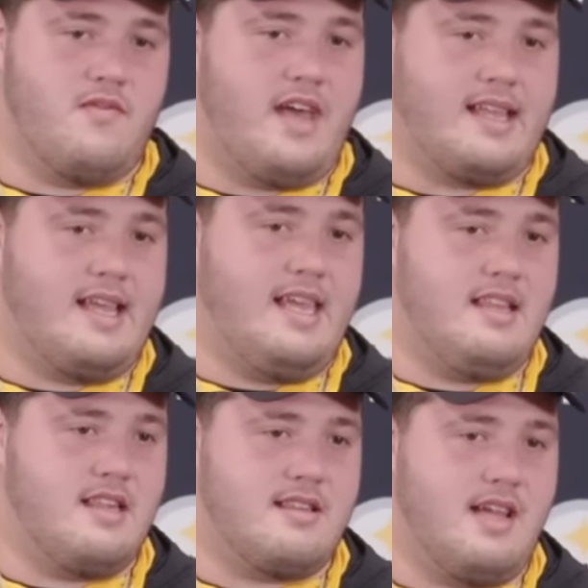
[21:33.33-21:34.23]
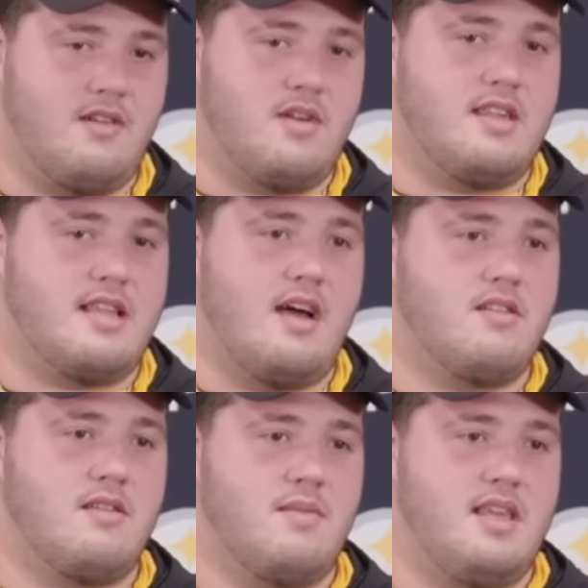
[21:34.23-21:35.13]
the fact that he just like reached
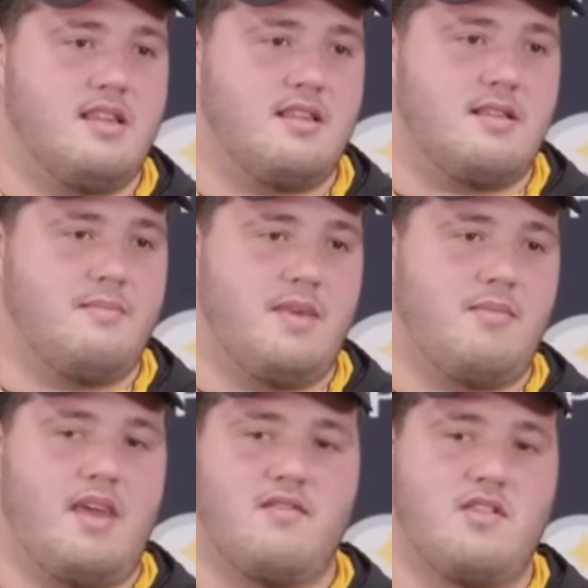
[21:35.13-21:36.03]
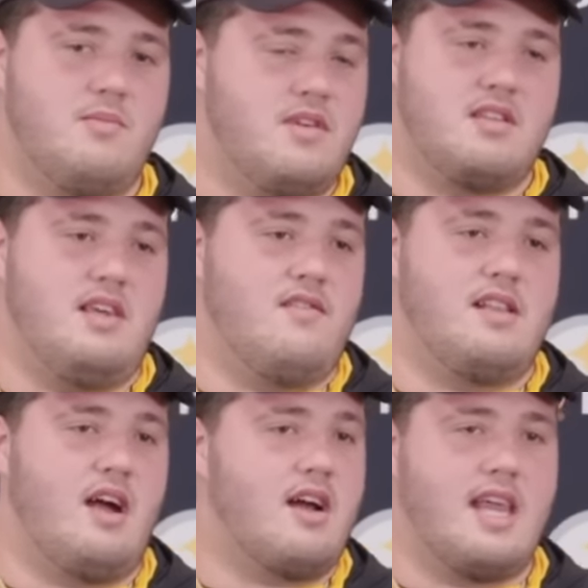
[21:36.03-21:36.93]
out to me just made me have so much,
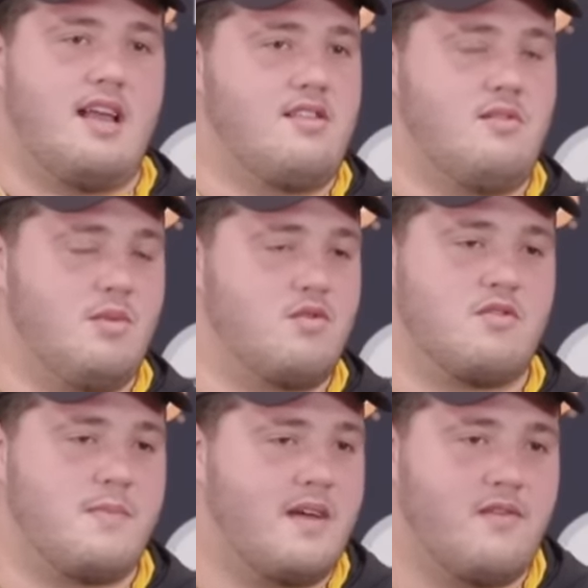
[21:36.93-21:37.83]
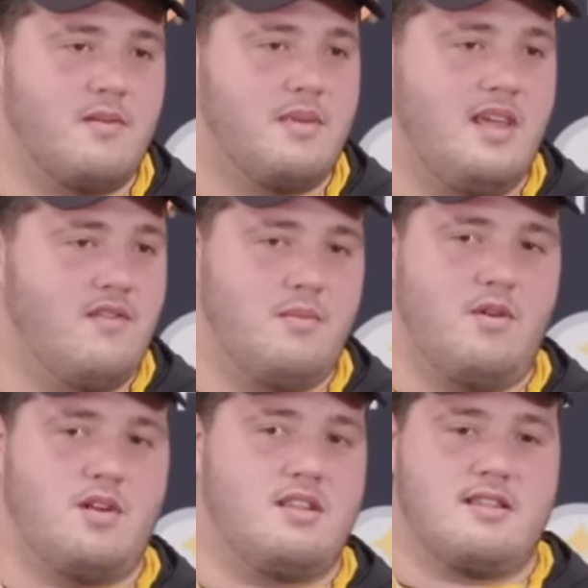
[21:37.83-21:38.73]
even, I already had so much respect for him, but even
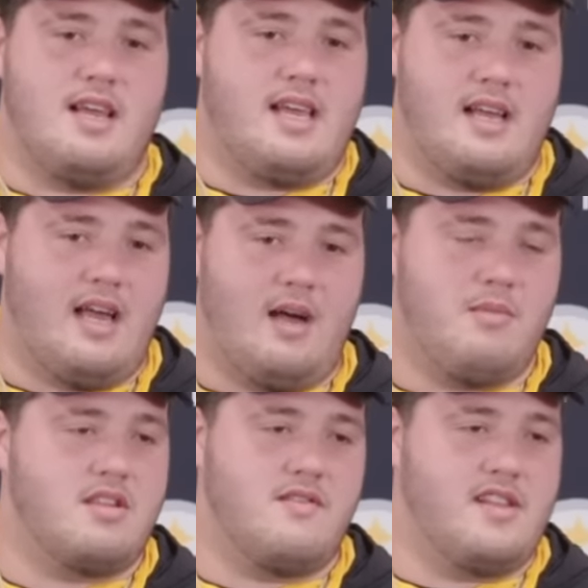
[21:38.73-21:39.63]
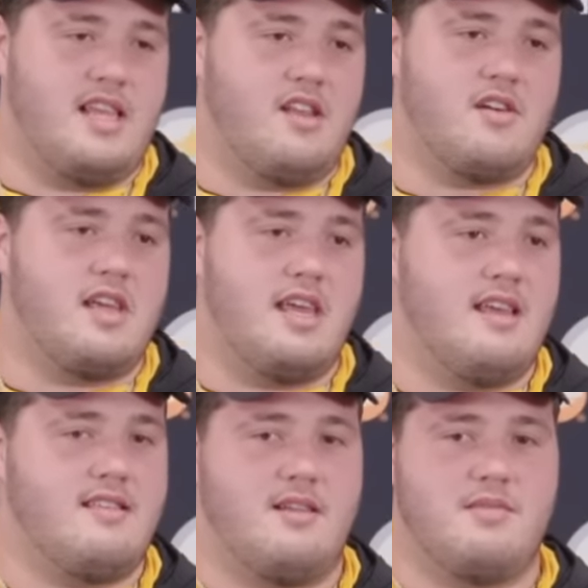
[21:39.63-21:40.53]
more just like how much of a leader he
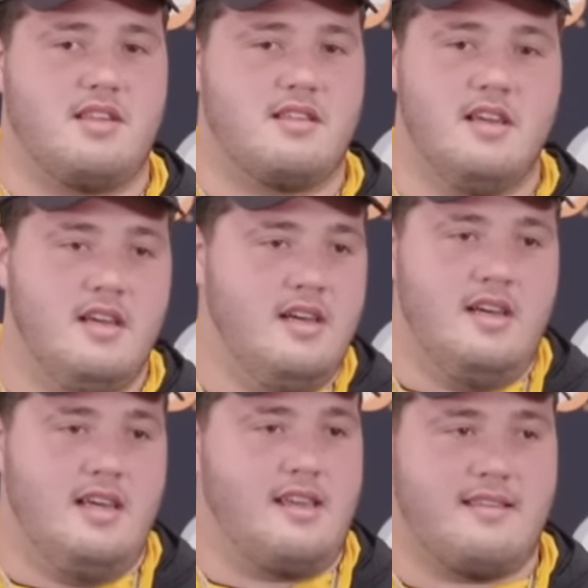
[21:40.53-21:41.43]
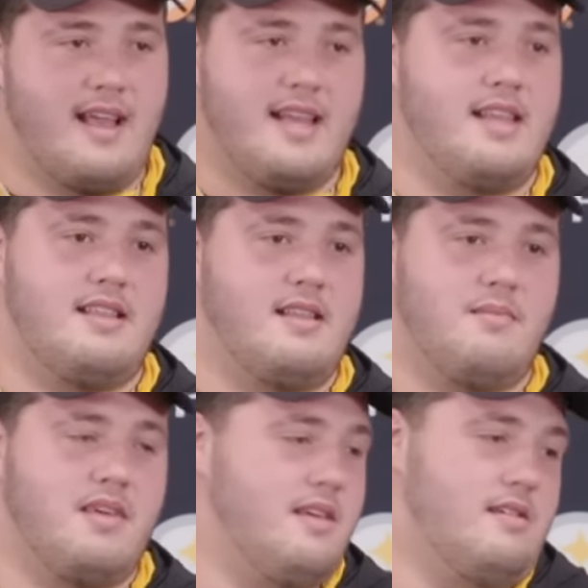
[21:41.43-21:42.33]
is, and I'm just excited
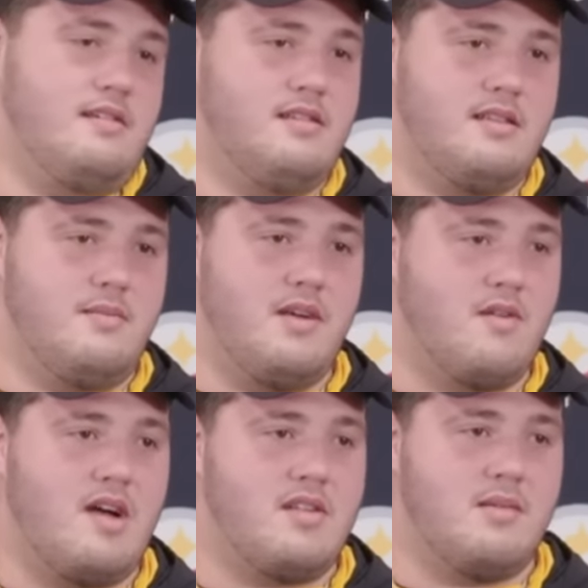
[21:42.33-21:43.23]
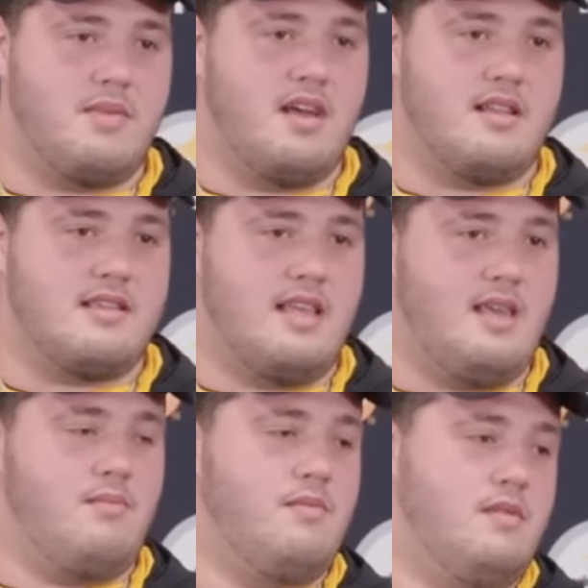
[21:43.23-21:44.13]
to be to be around him, be on his
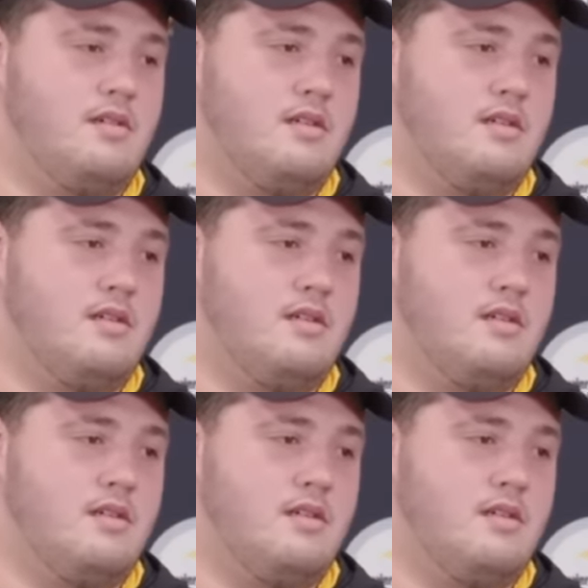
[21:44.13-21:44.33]
team.